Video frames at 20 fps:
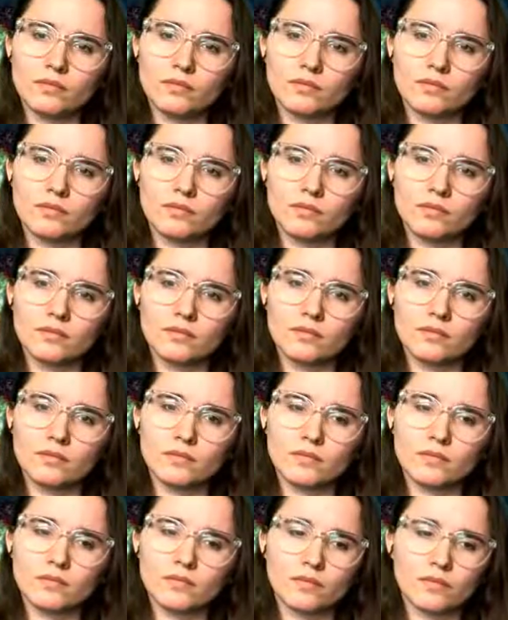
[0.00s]

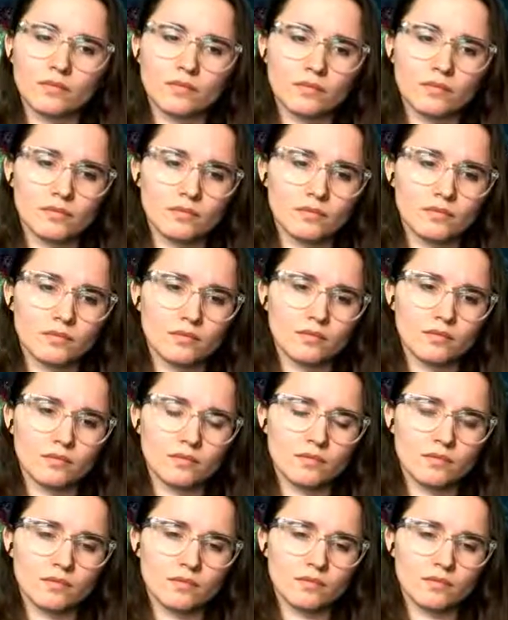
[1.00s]

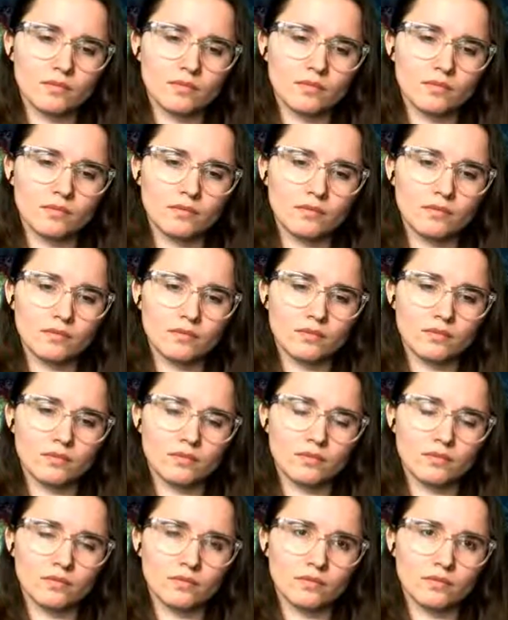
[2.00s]

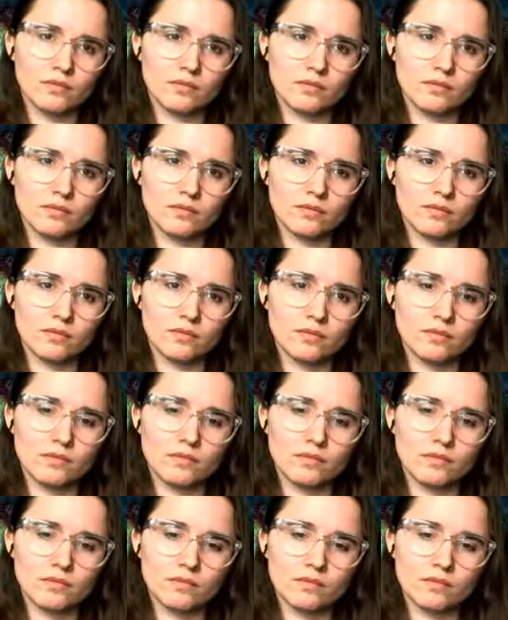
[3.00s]

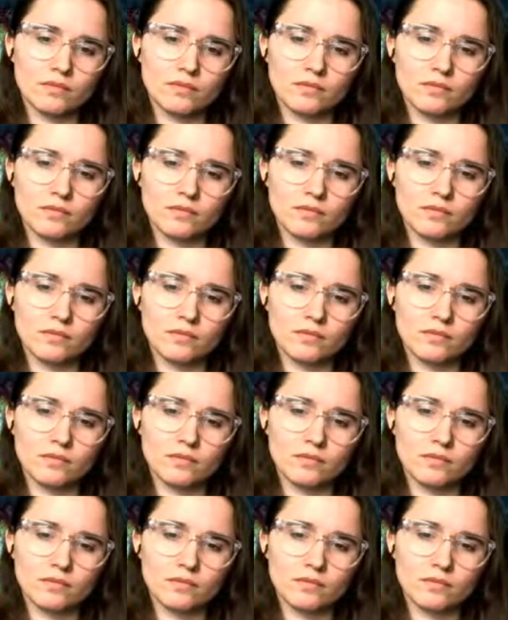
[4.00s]
This person isn't speaking.